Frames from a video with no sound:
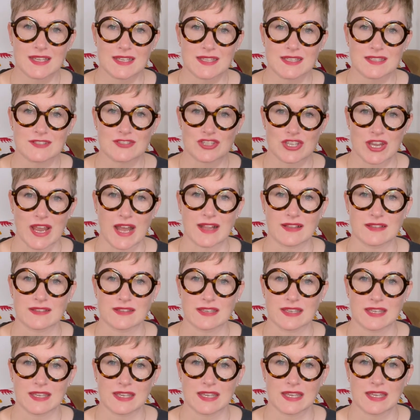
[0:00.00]

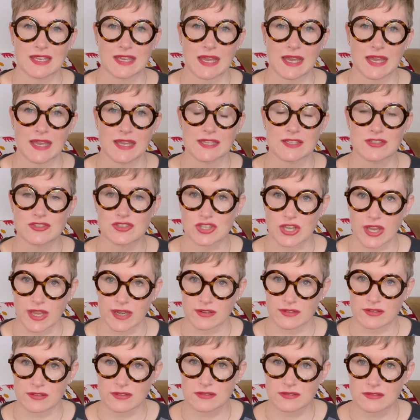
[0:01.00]
gialli in
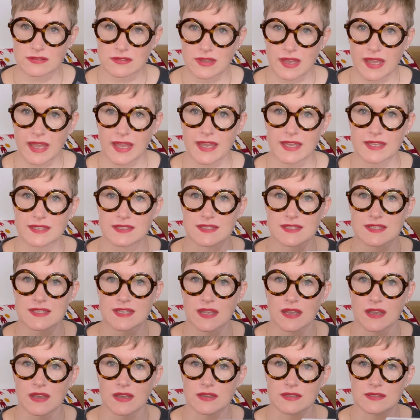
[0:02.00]
general, and
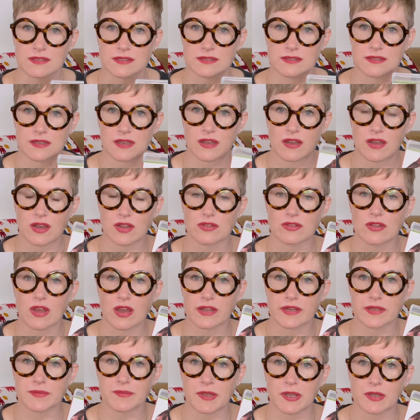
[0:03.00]
a
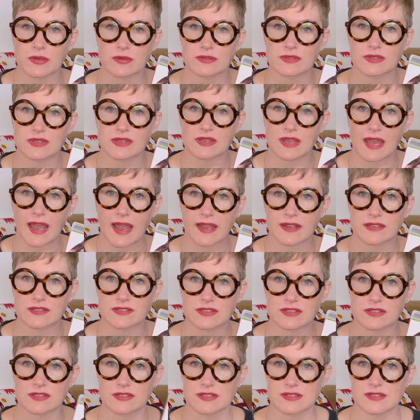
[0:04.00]
lot about the
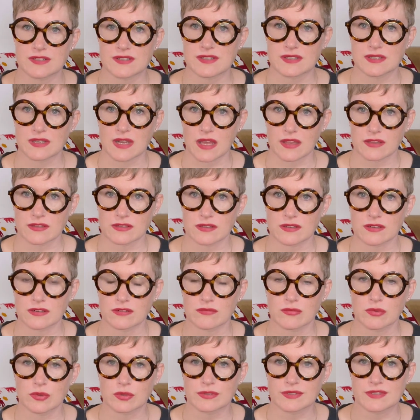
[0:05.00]
actors and other
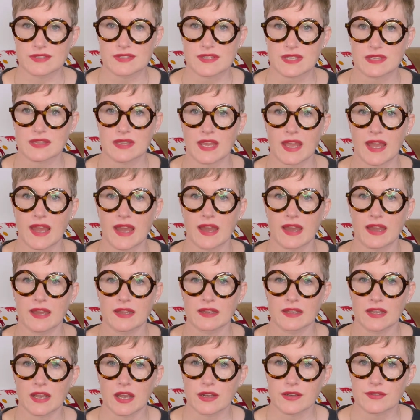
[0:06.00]
roles that they had,
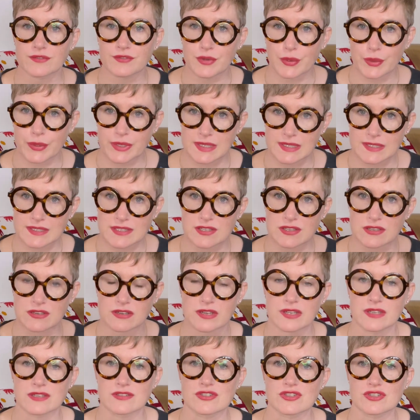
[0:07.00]
and kind of going into their
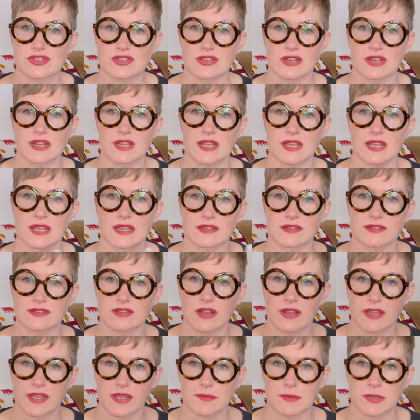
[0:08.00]
history and
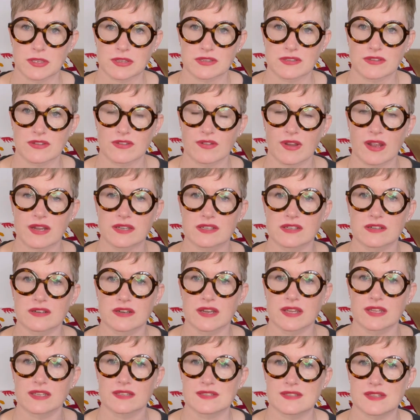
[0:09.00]
talking about the director and
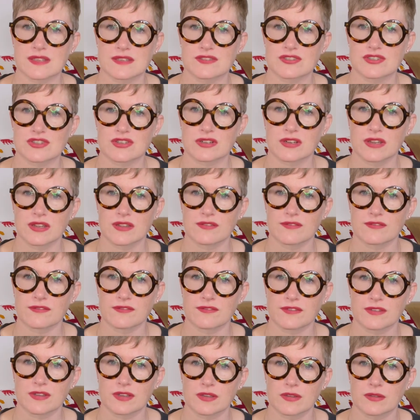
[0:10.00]
his history in
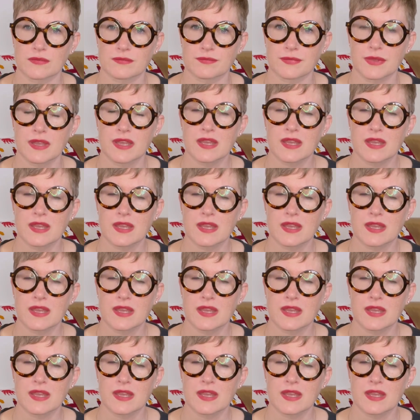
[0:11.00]
film.